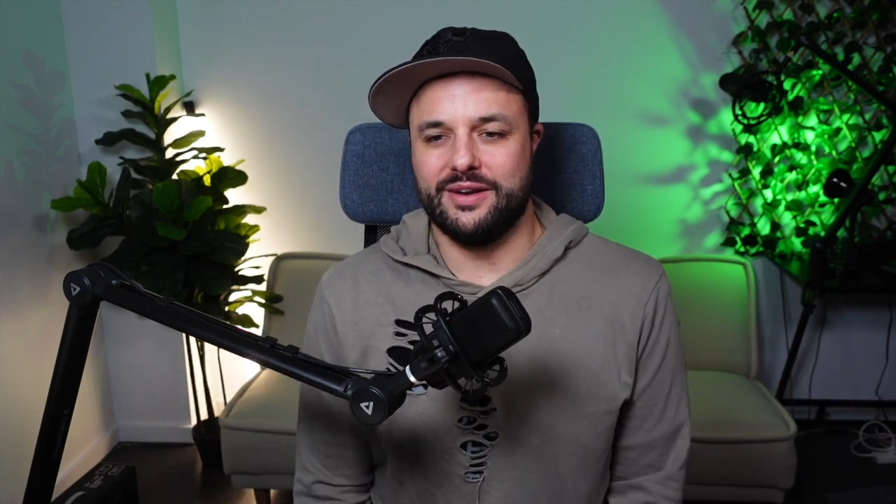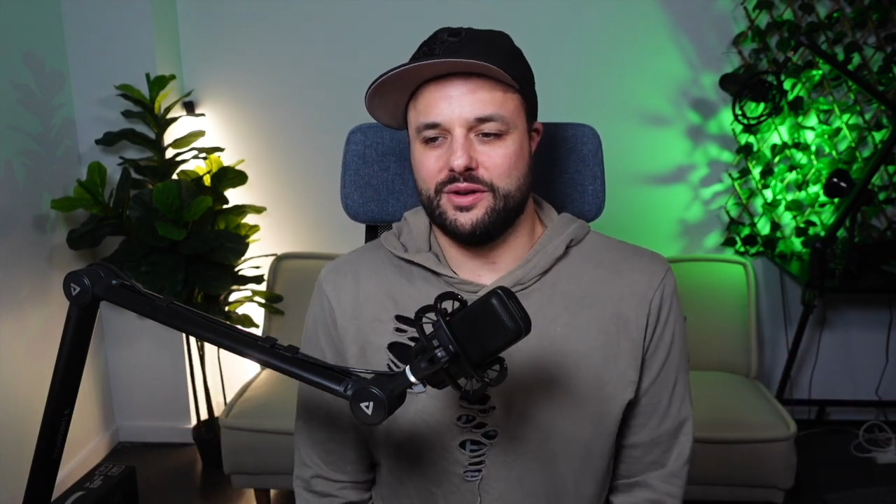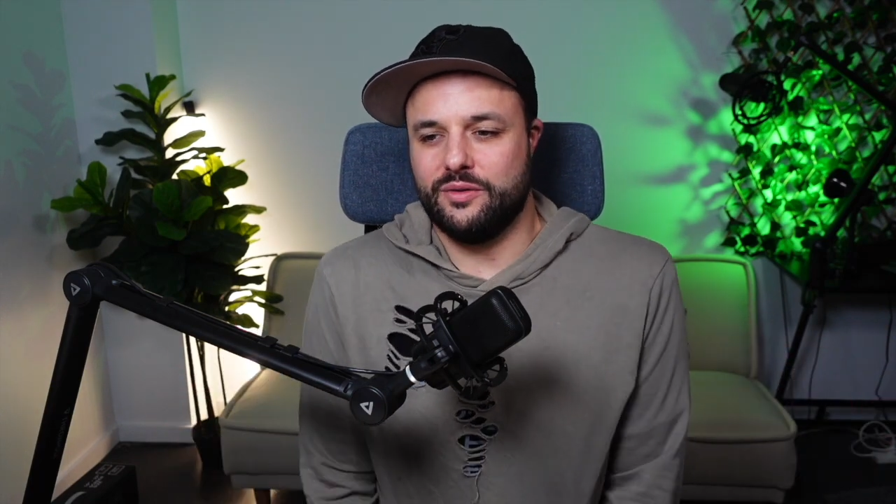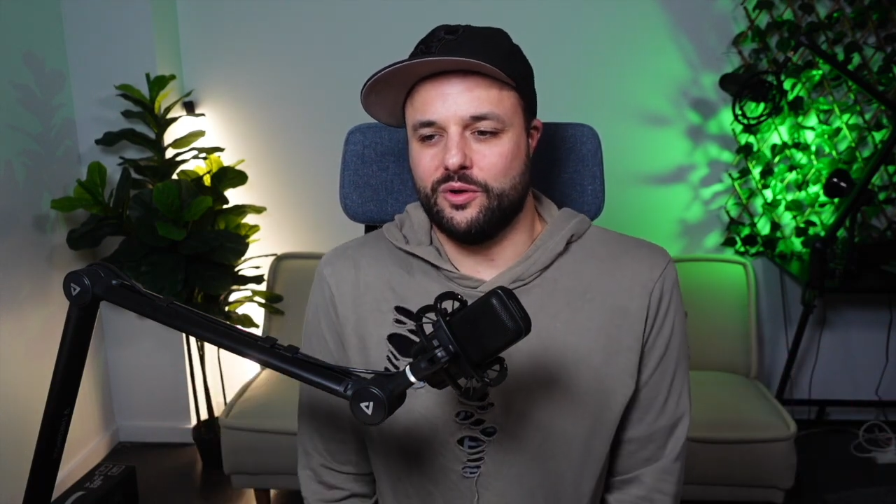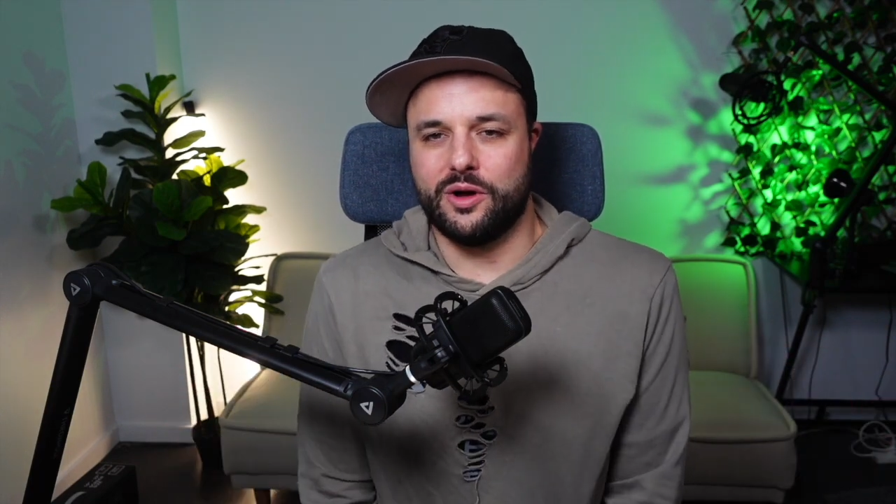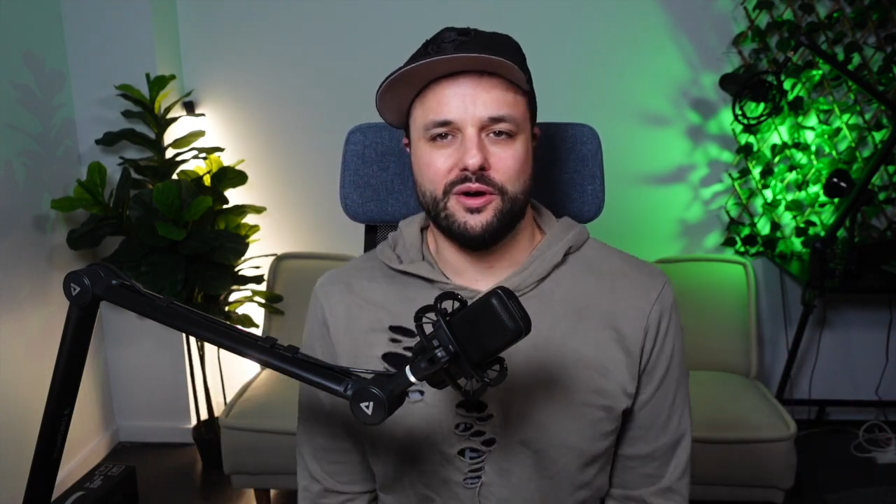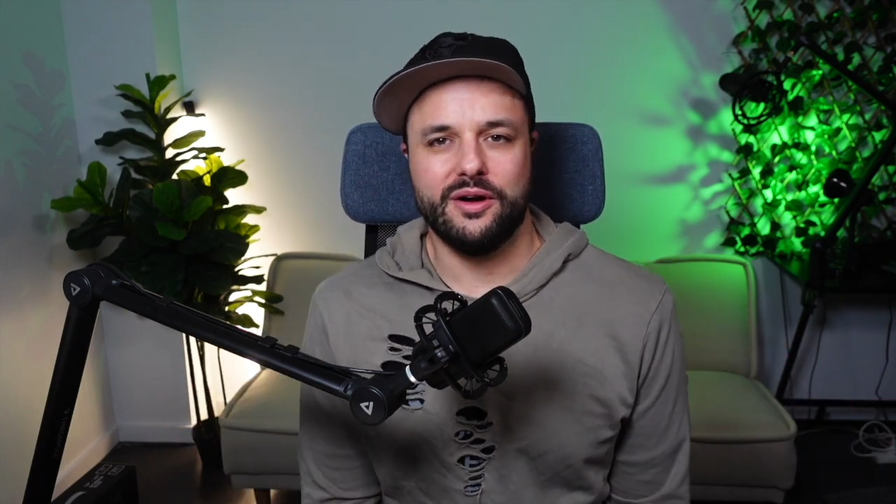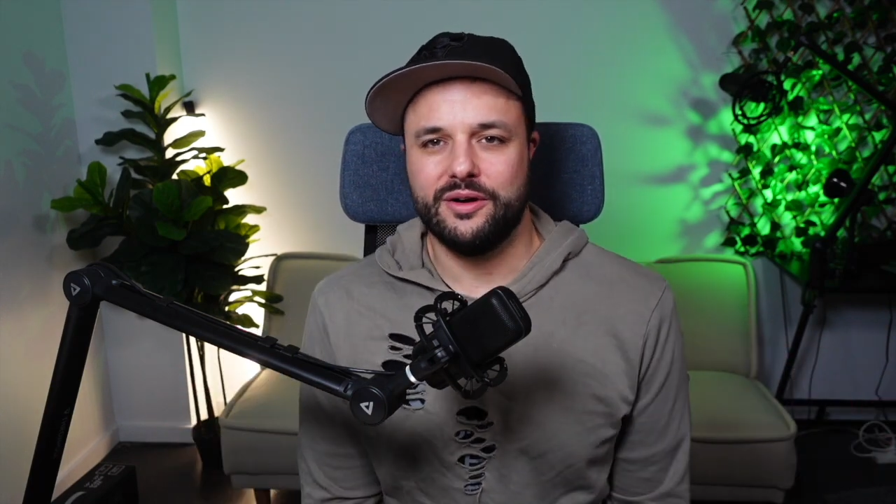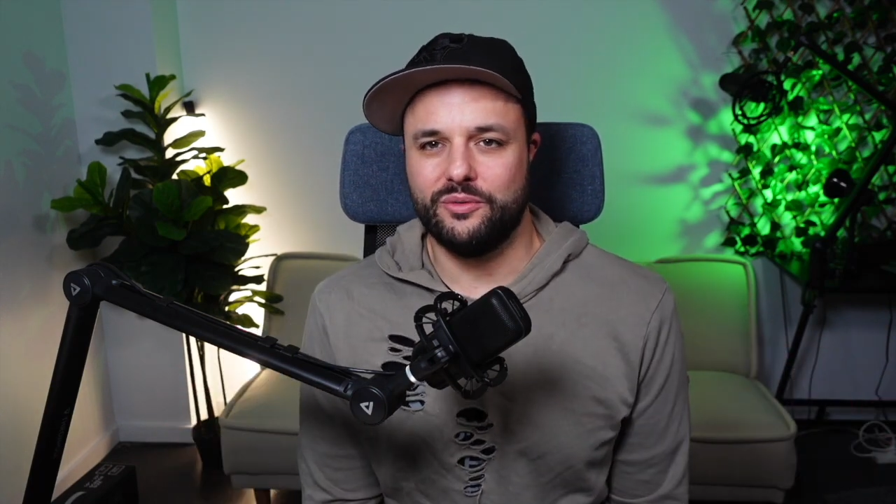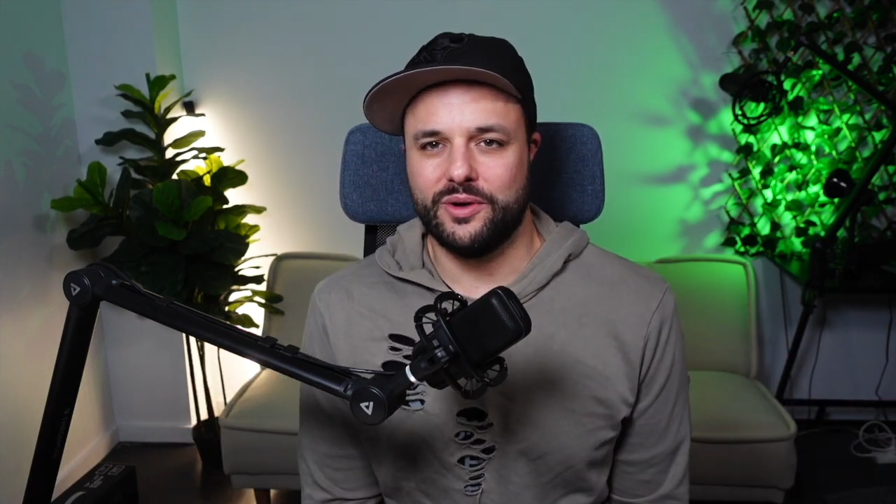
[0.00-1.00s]
And
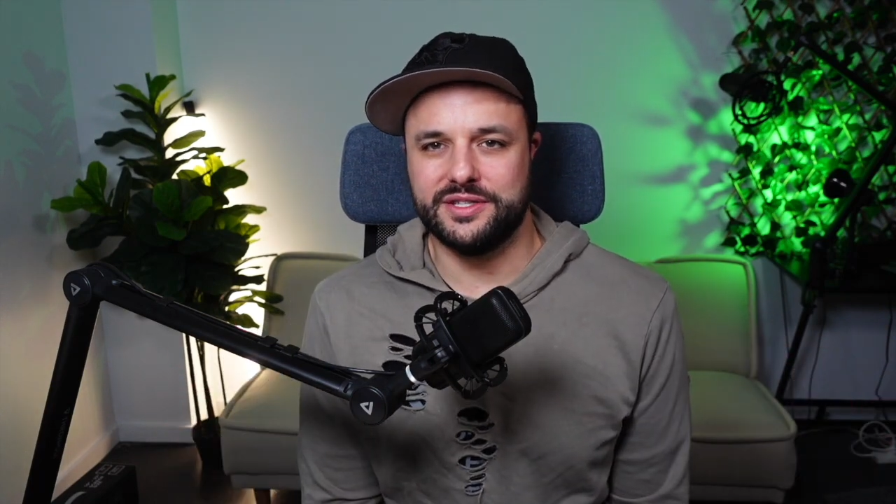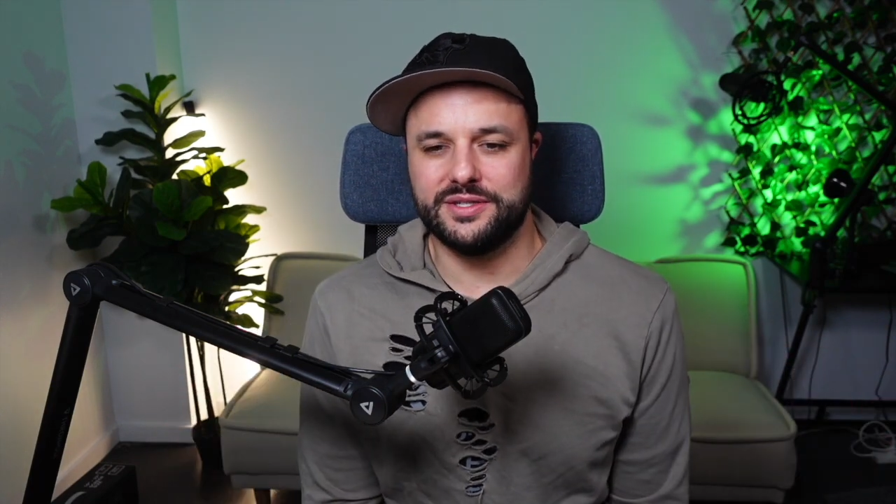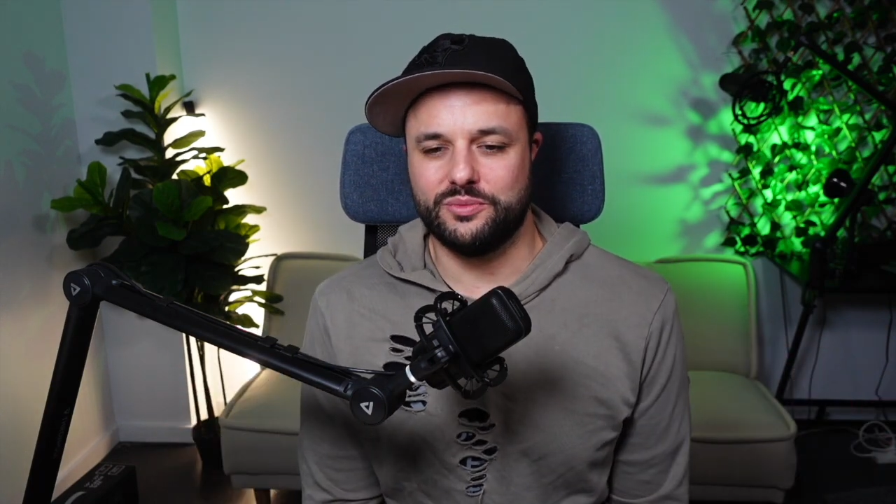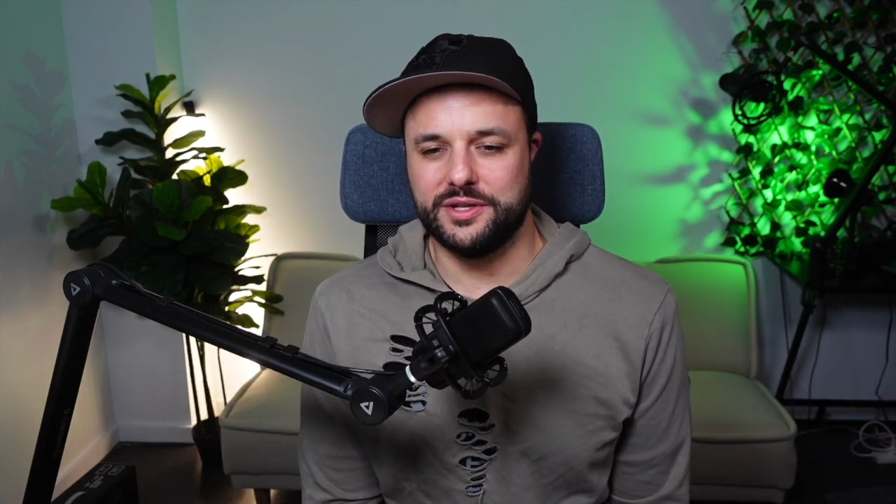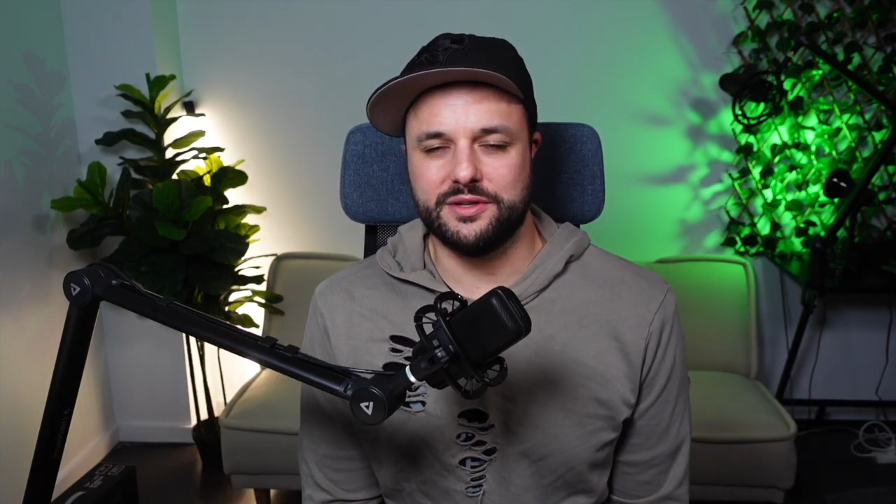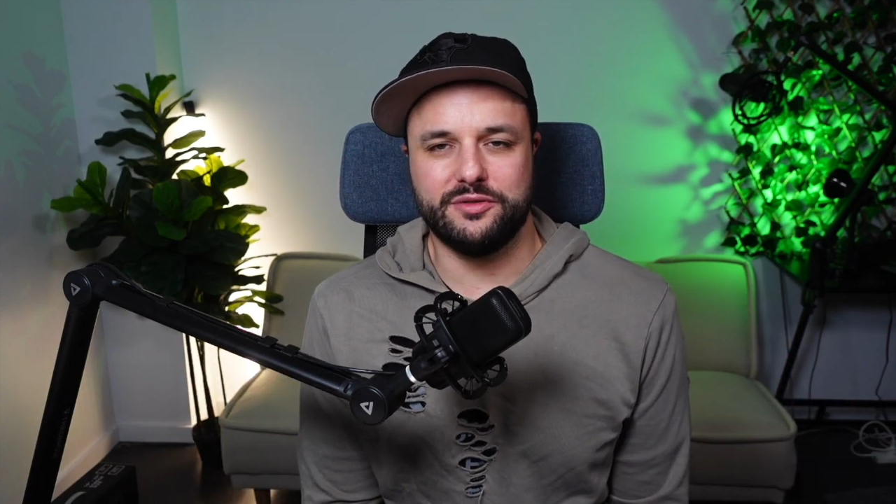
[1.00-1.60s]
look, once